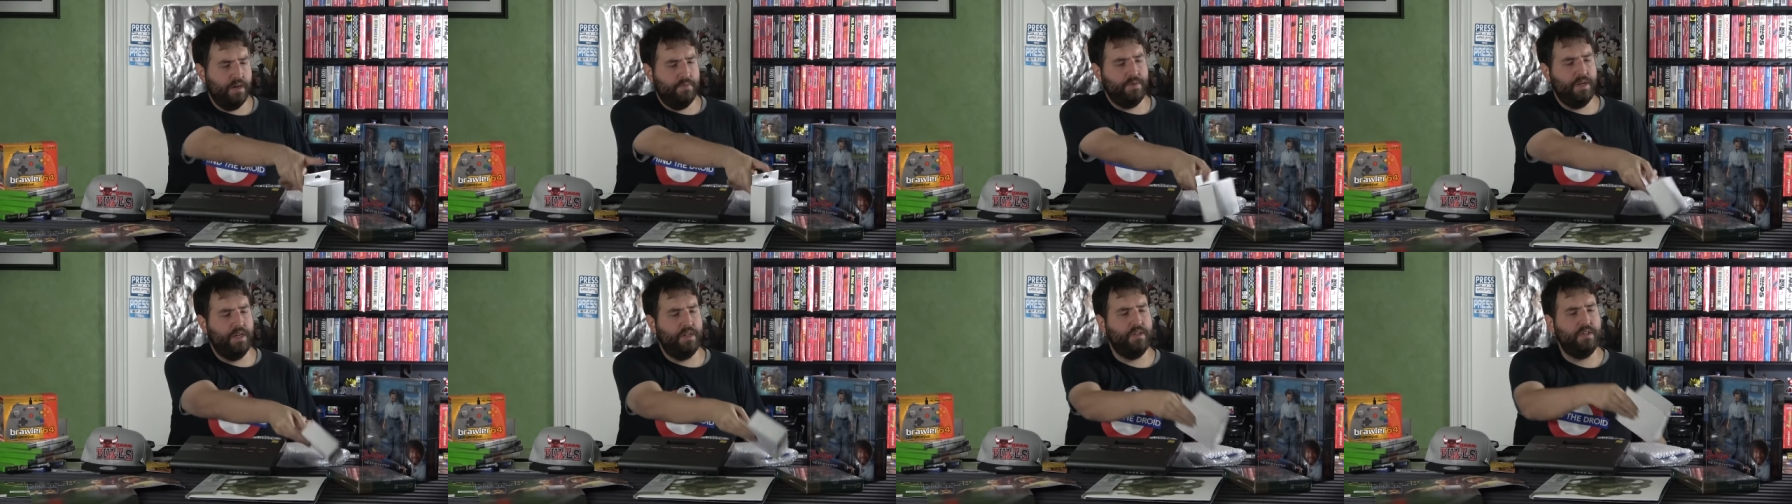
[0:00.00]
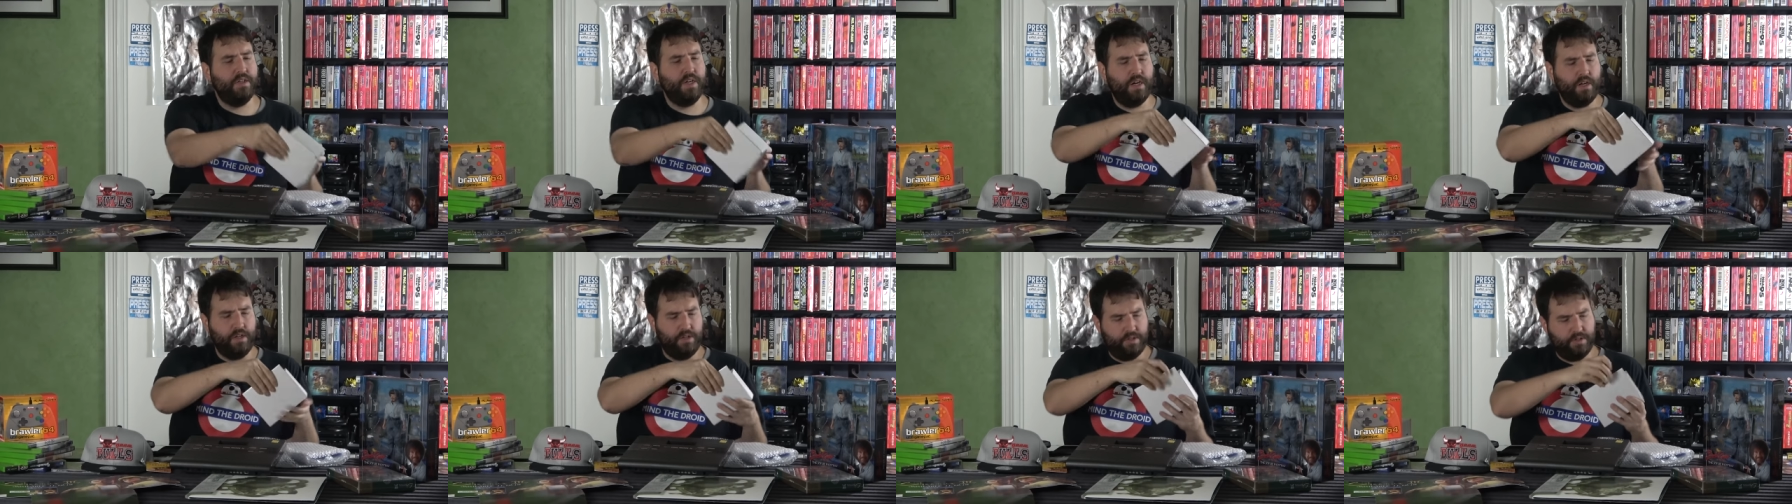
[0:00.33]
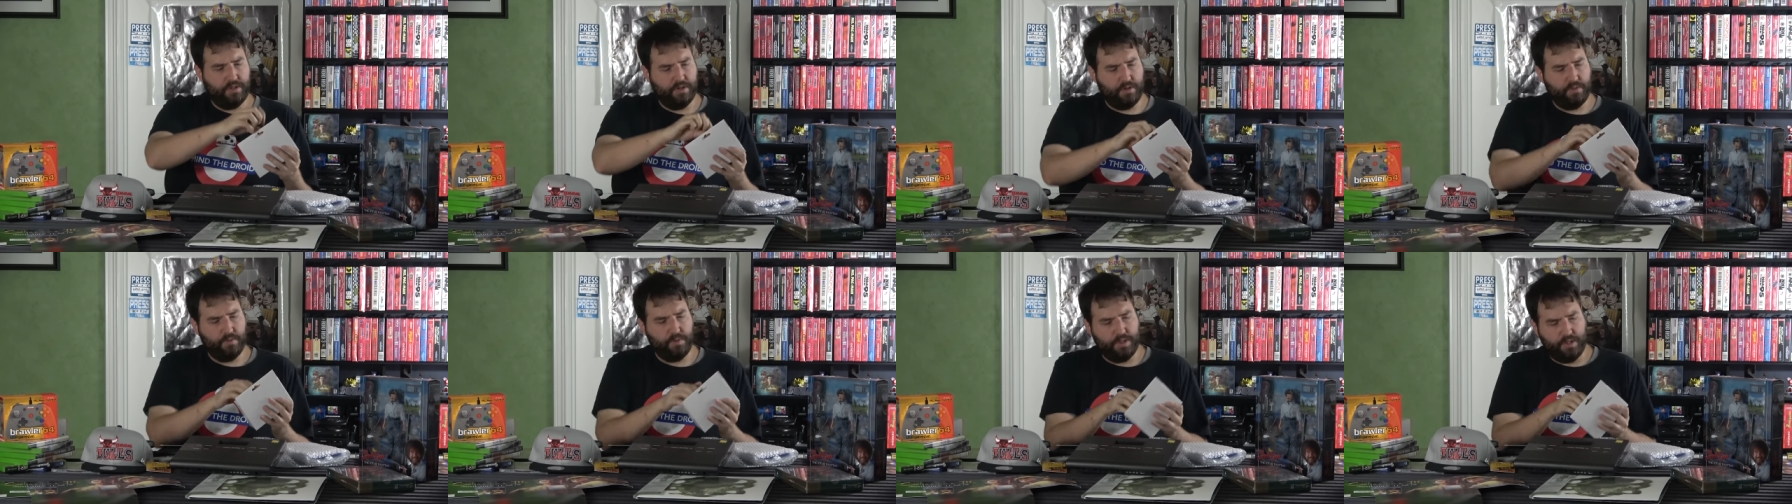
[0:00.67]
I'm not entirely
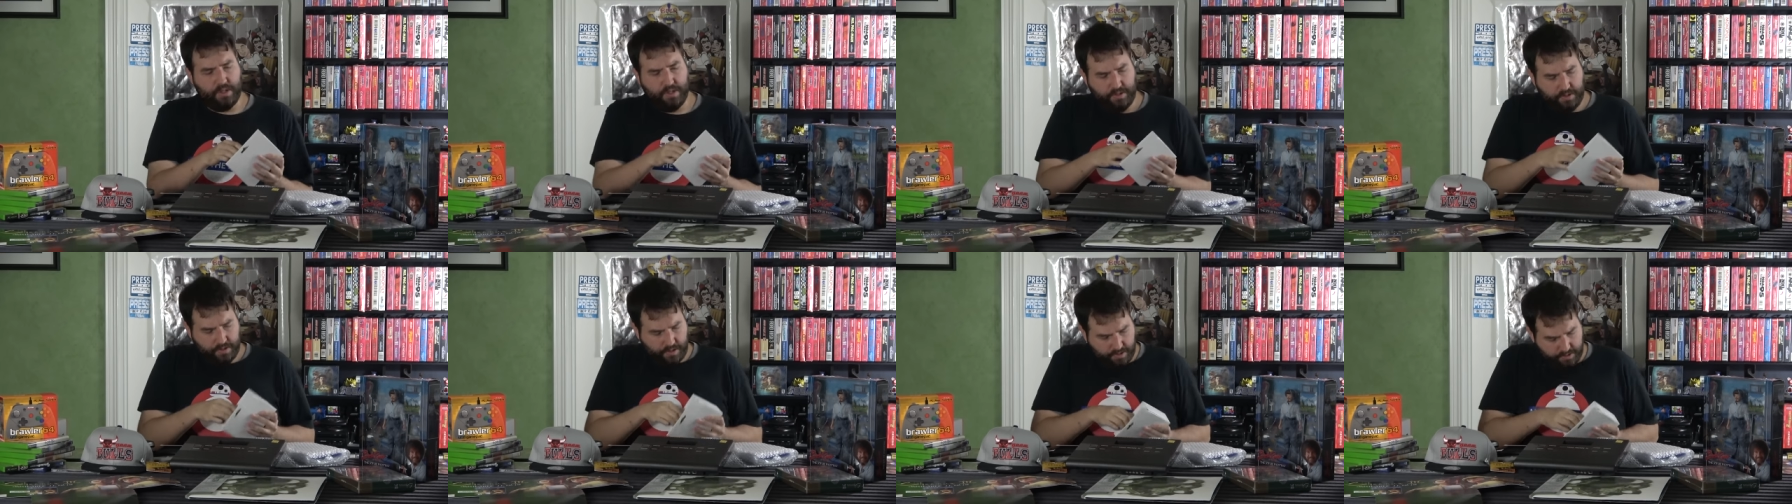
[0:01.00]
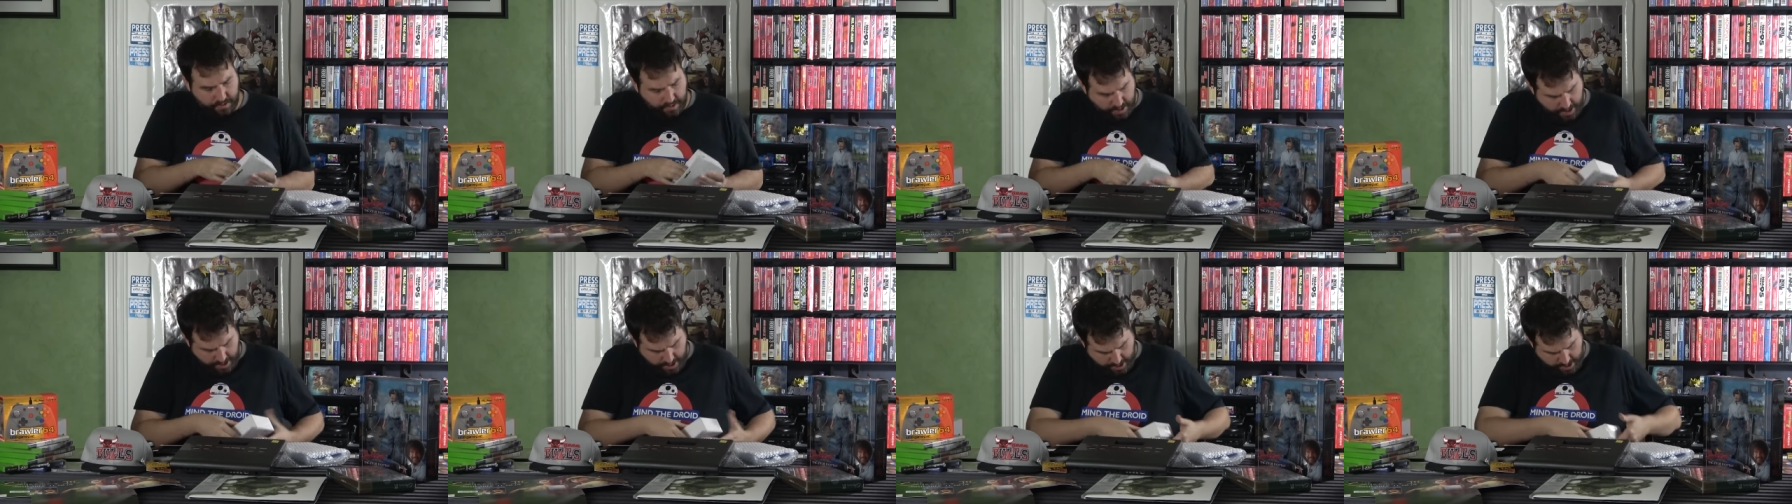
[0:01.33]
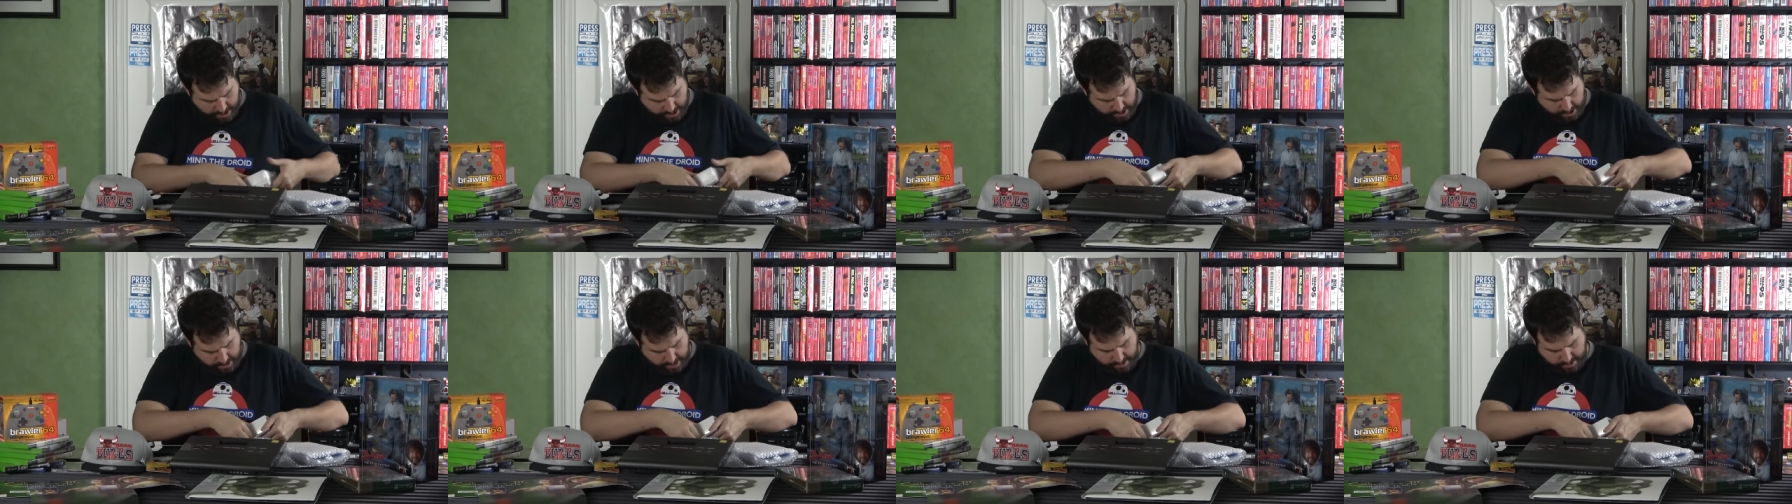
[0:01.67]
certain what this is,
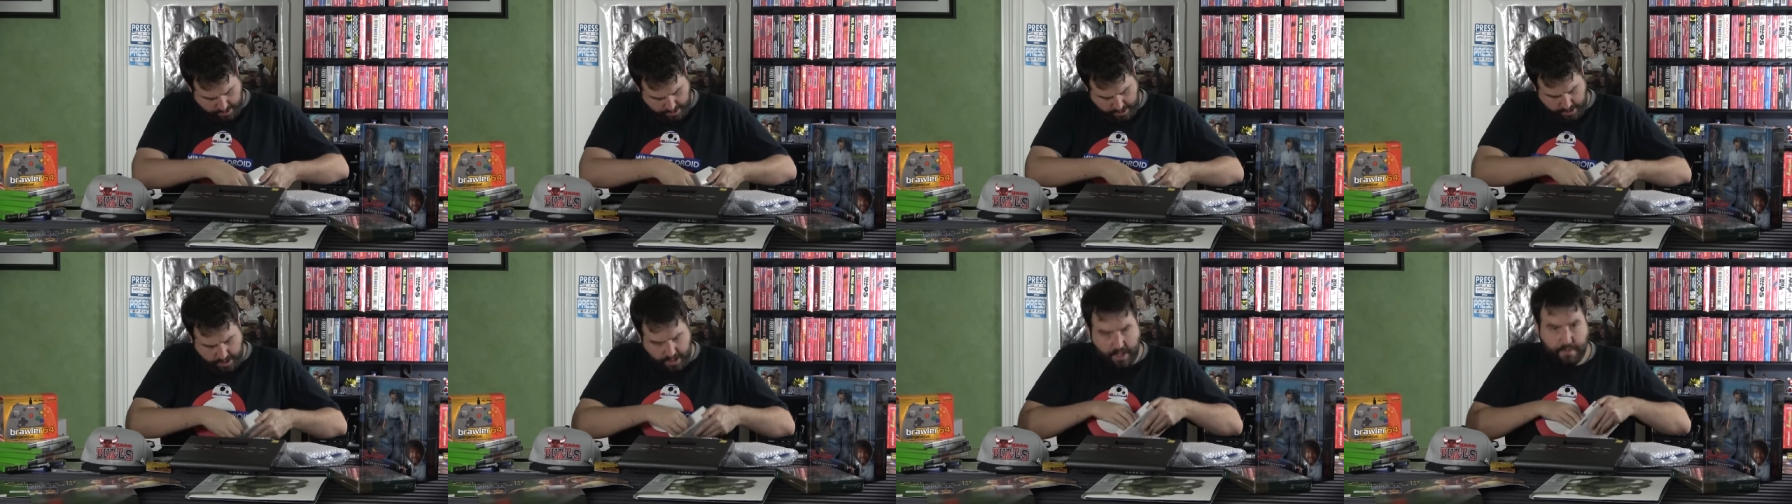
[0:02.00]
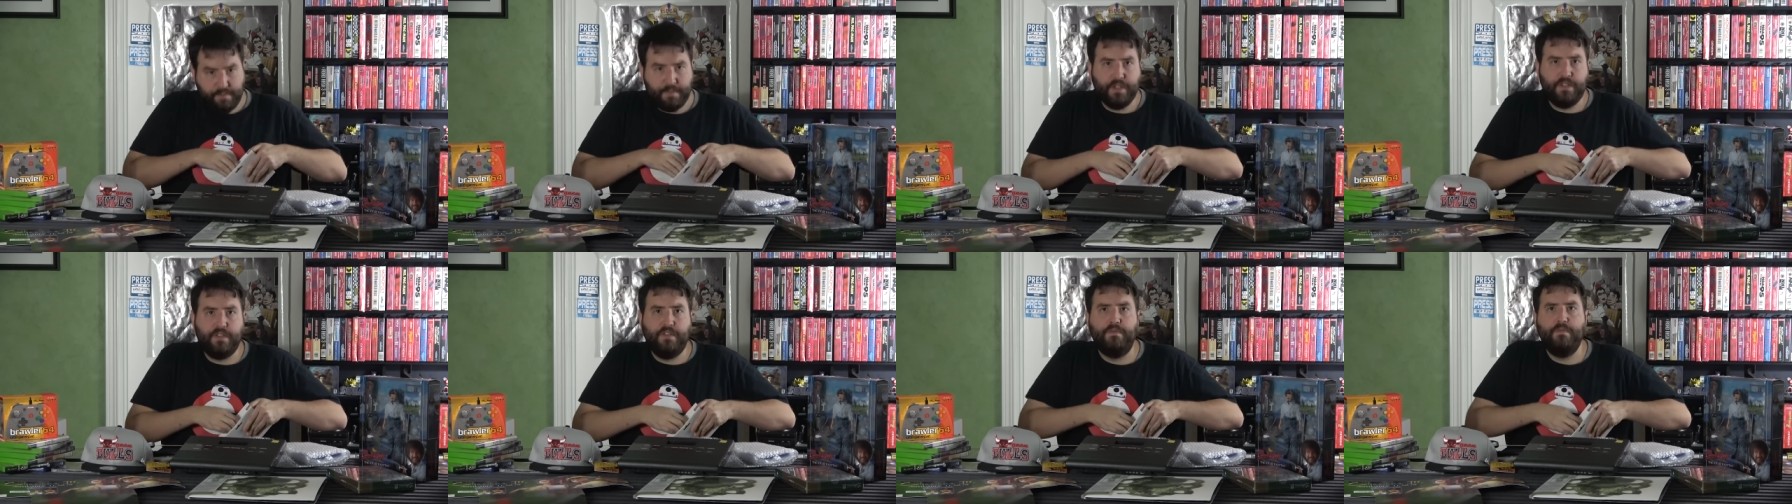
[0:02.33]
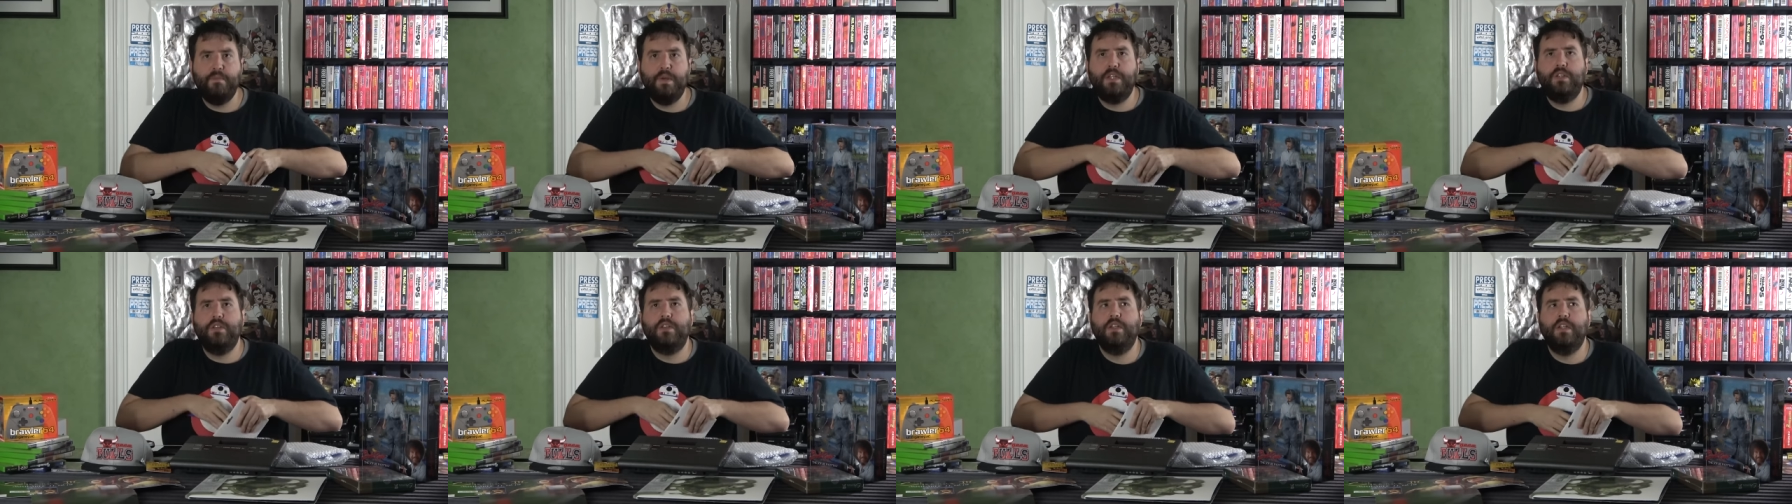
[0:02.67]
although I think he must have
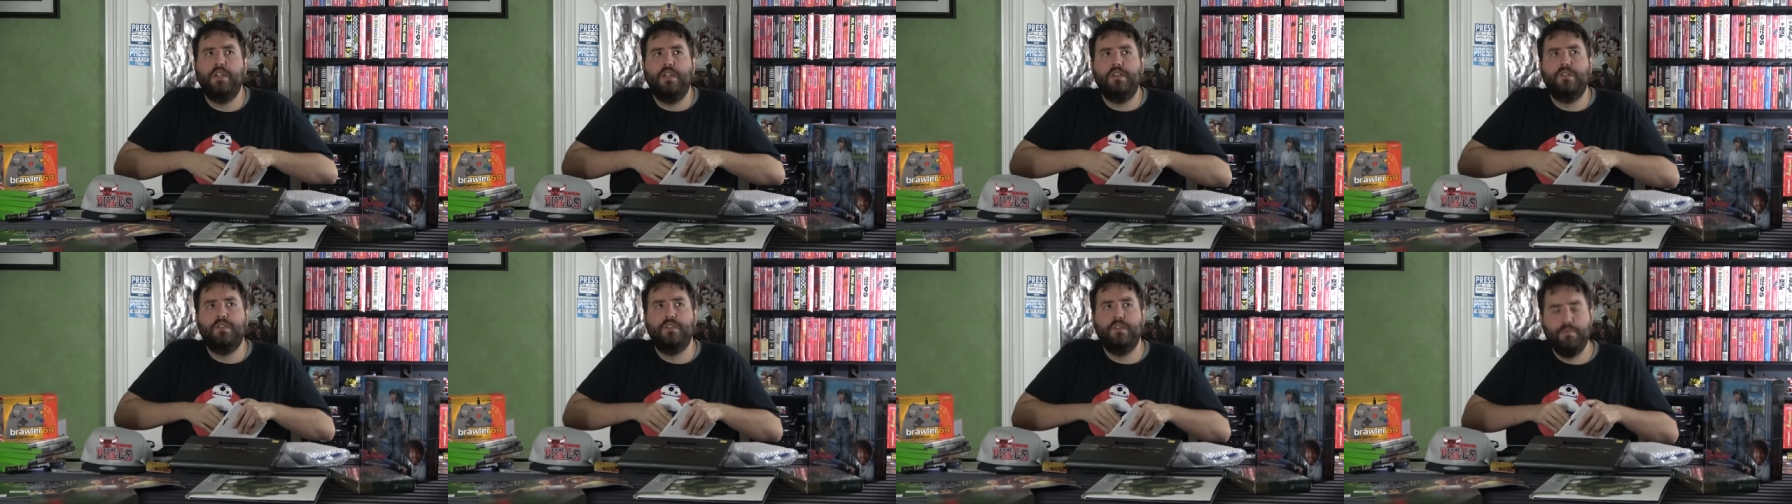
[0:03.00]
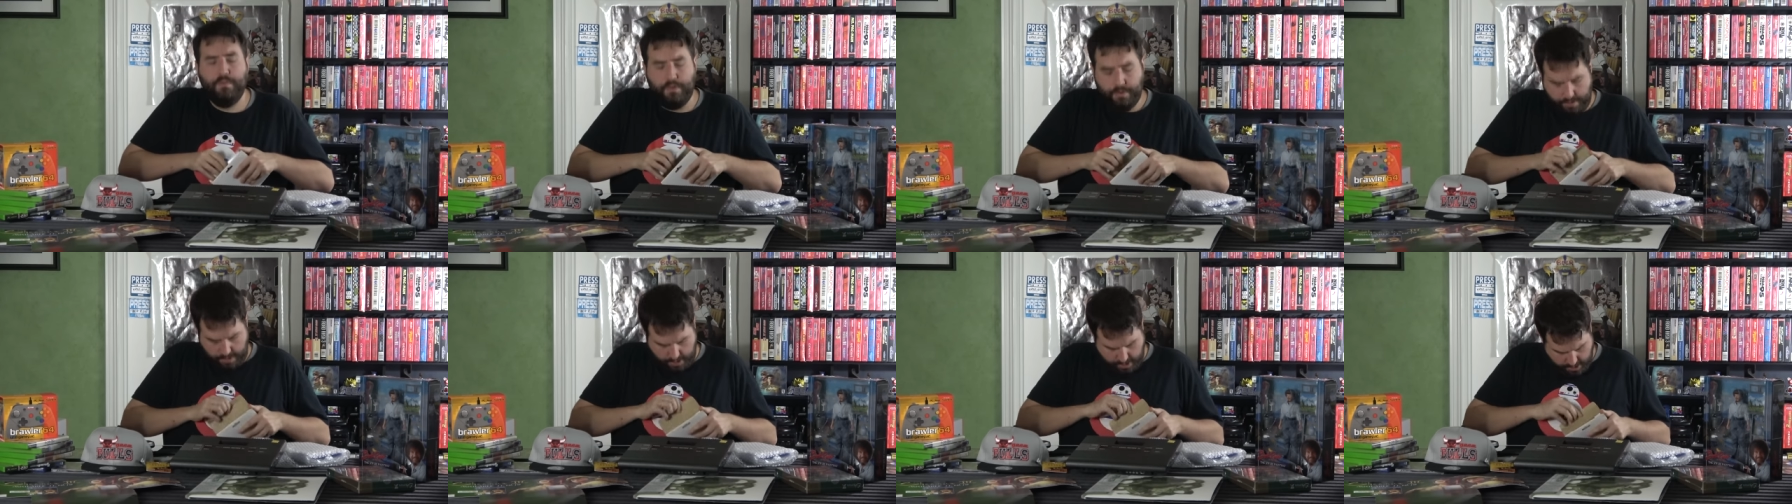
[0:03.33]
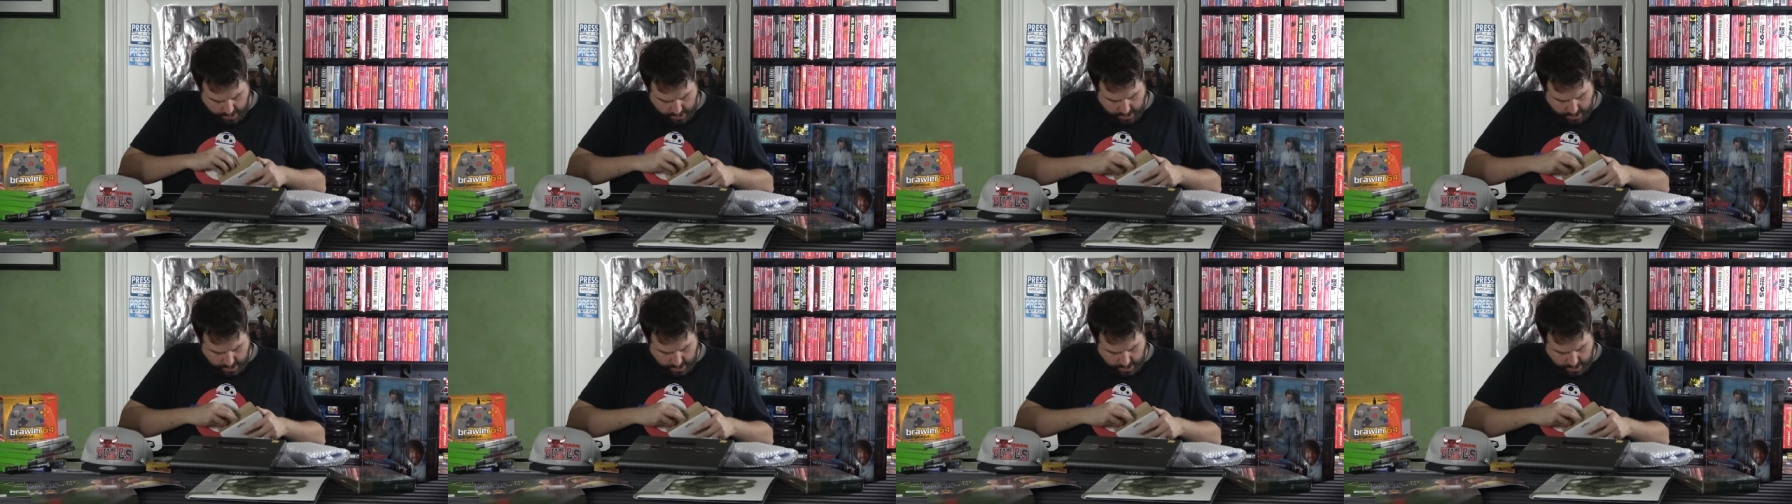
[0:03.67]
mentioned it at some point.